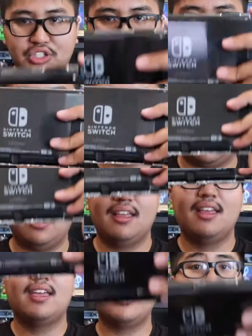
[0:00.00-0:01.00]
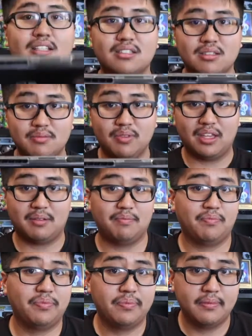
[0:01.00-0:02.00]
screen, and it's like
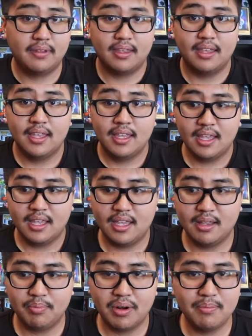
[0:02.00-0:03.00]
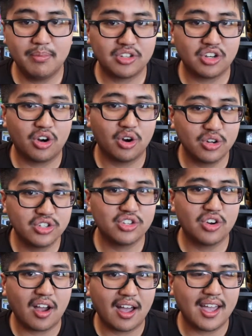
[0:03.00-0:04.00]
it pretty much hurts
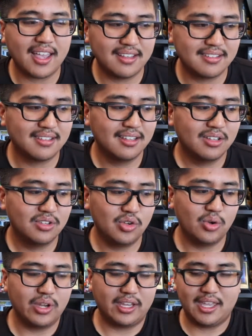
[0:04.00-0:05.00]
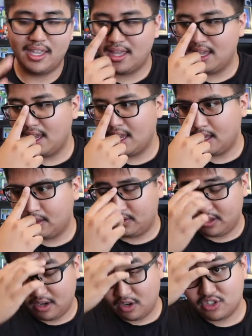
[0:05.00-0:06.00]
your eyes doing it, and
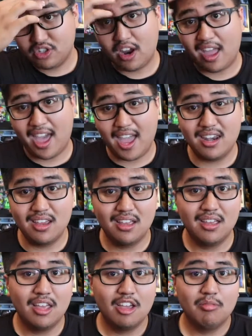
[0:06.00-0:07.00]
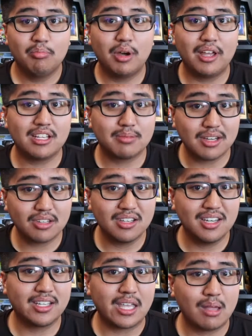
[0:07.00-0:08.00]
it hurts your head. But especially
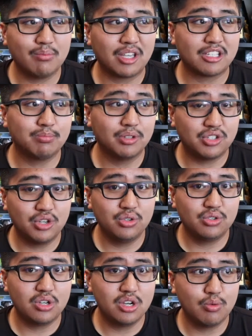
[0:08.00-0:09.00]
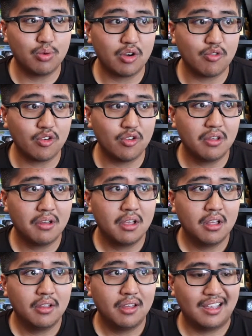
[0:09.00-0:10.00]
in a game like Splatoon 2, where
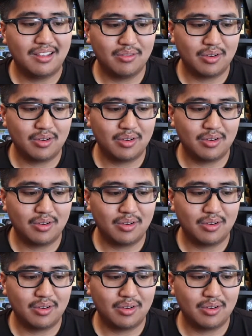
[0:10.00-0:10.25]
it